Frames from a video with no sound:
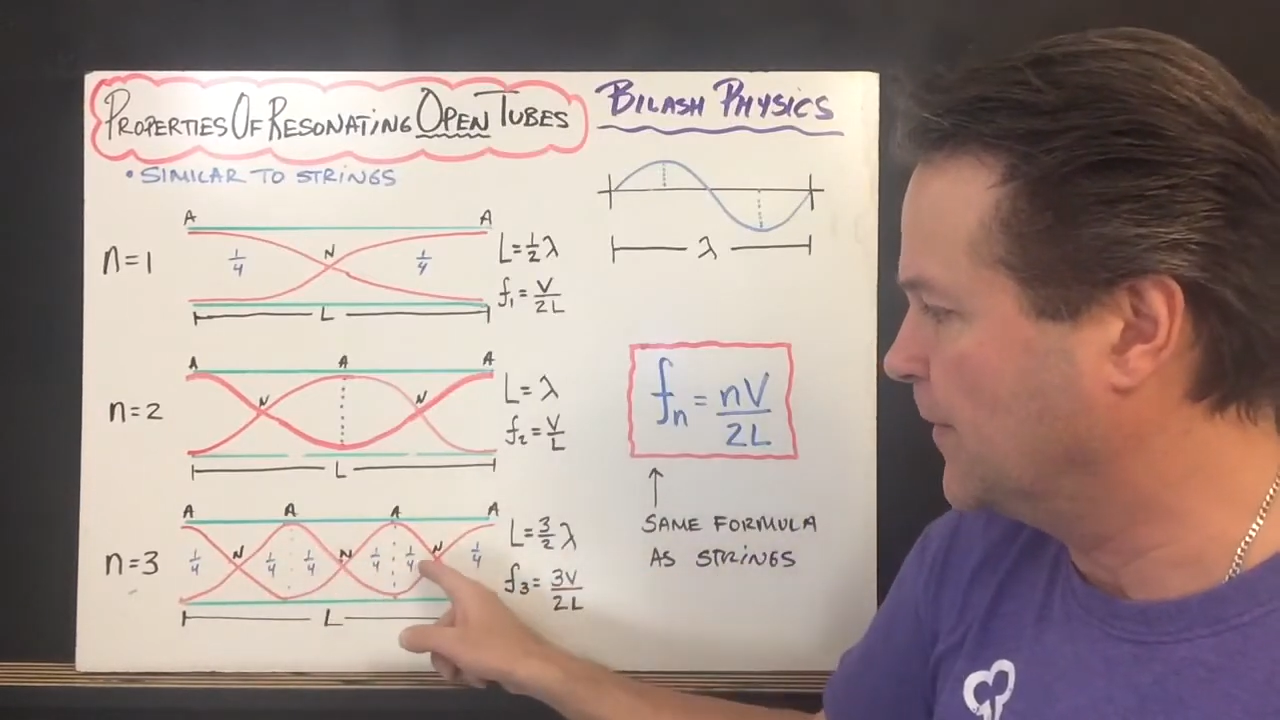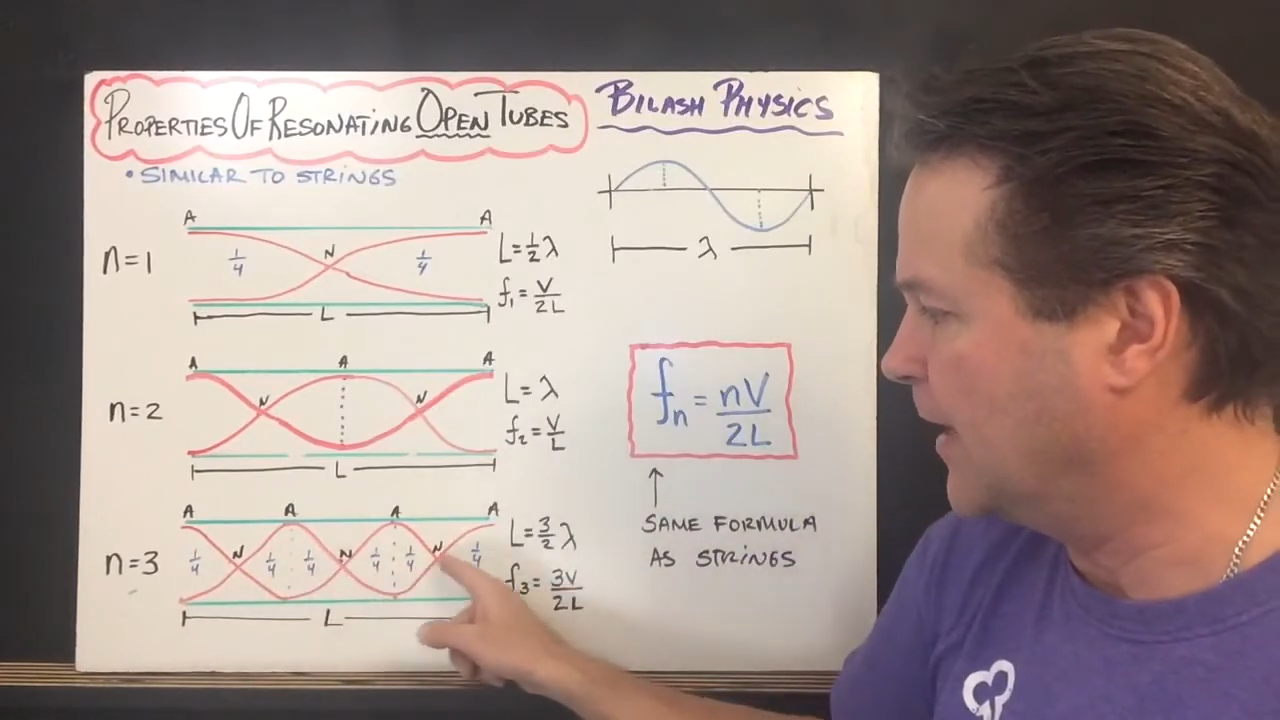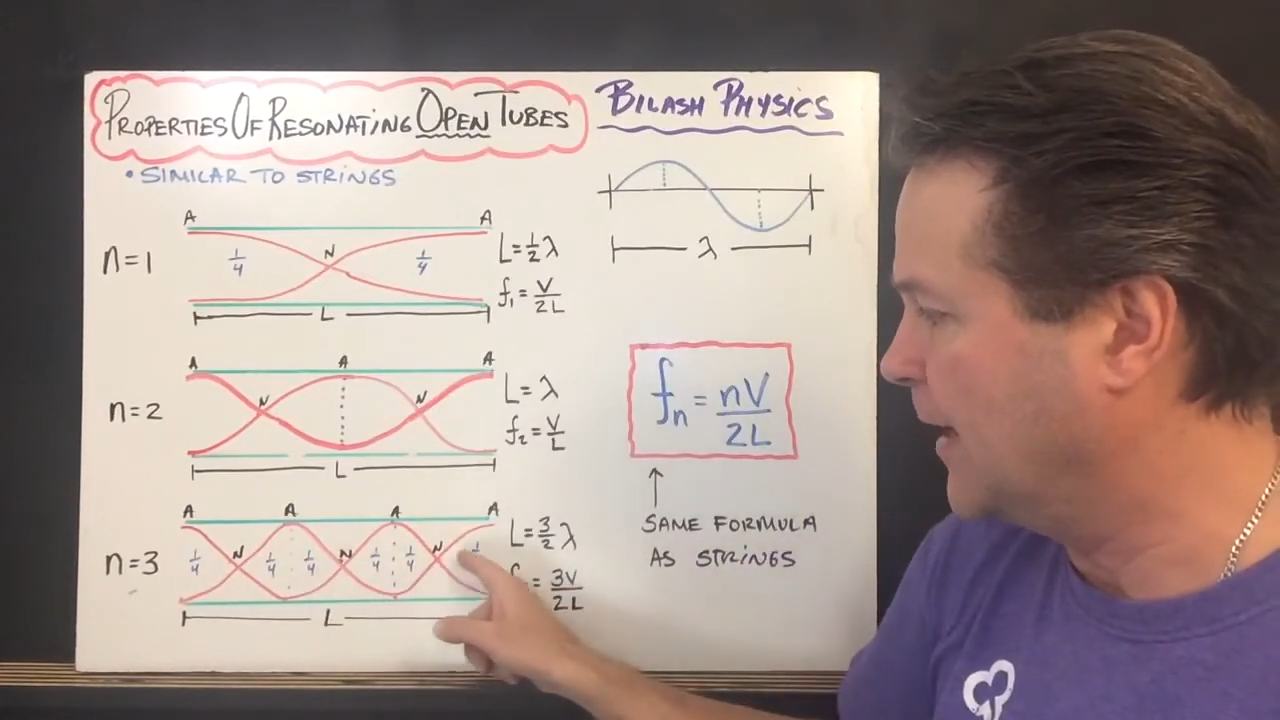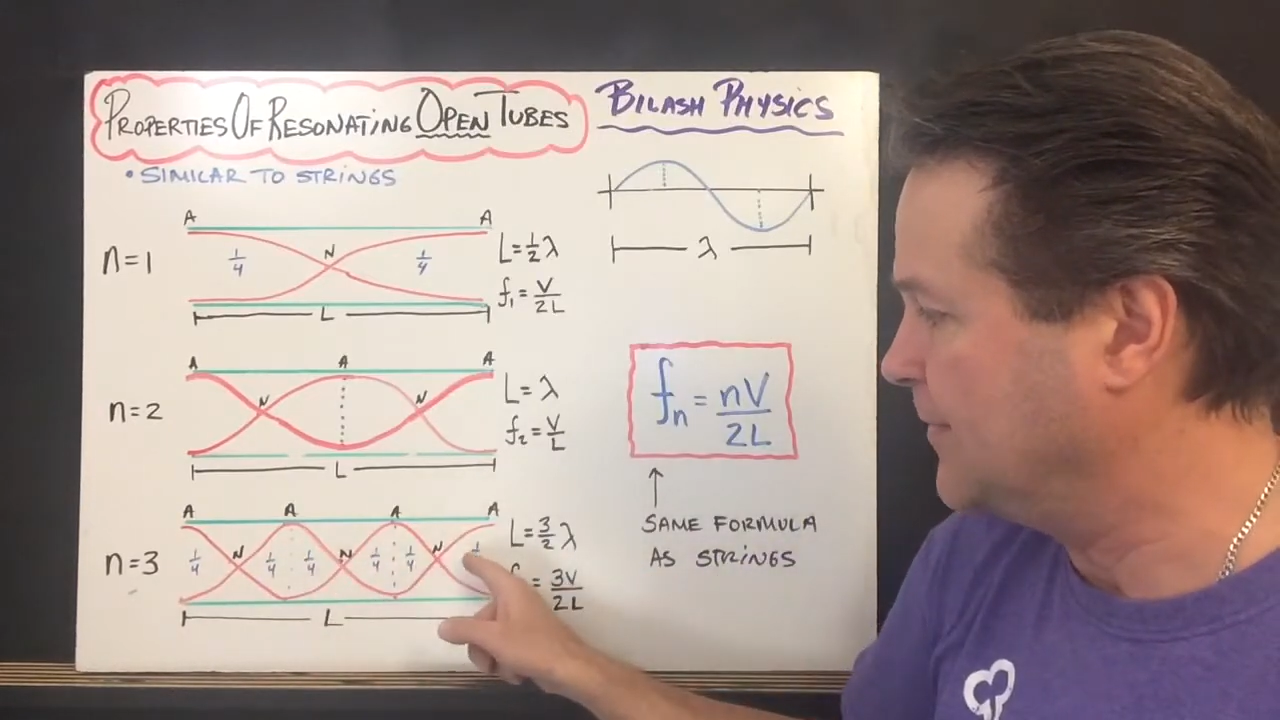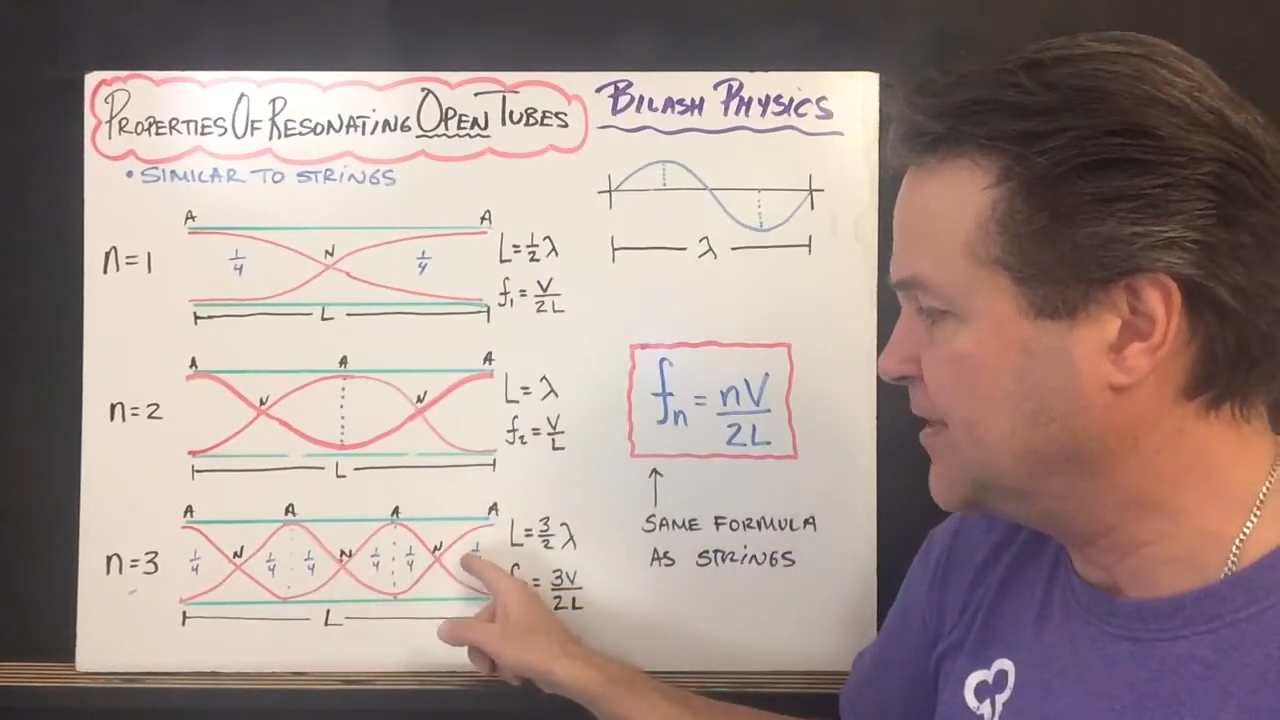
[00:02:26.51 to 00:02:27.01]

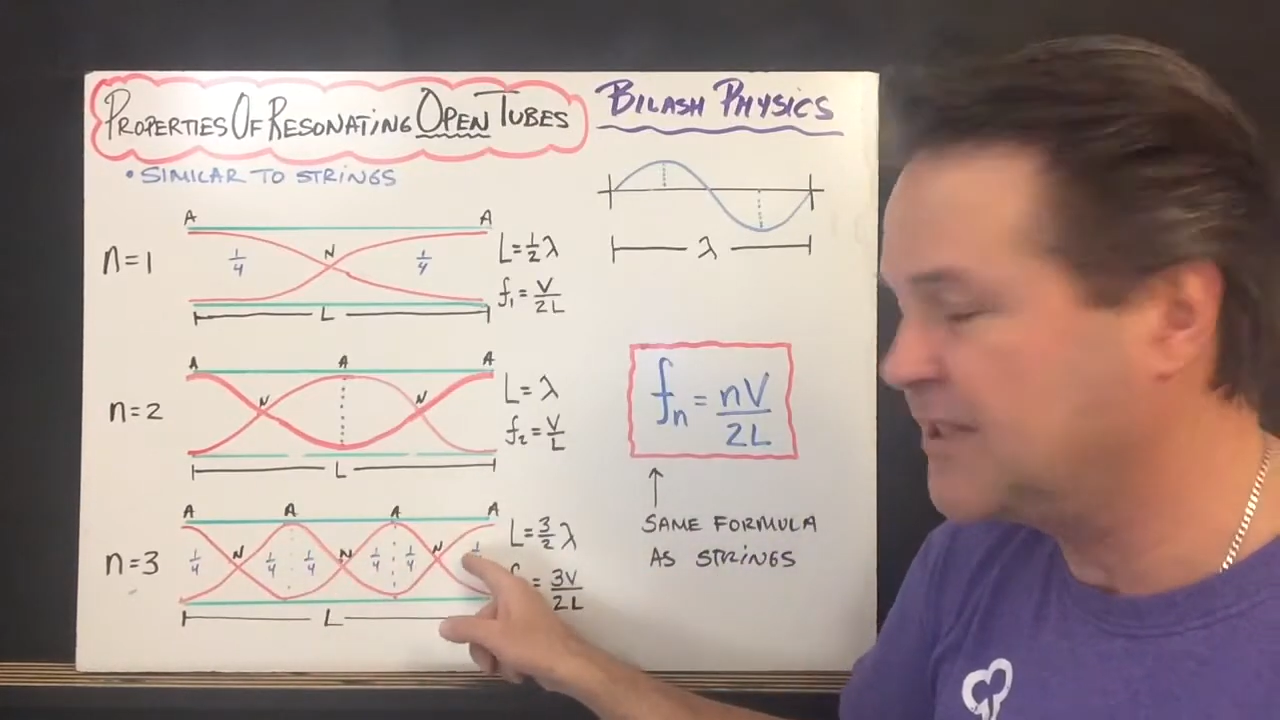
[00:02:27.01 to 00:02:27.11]
5,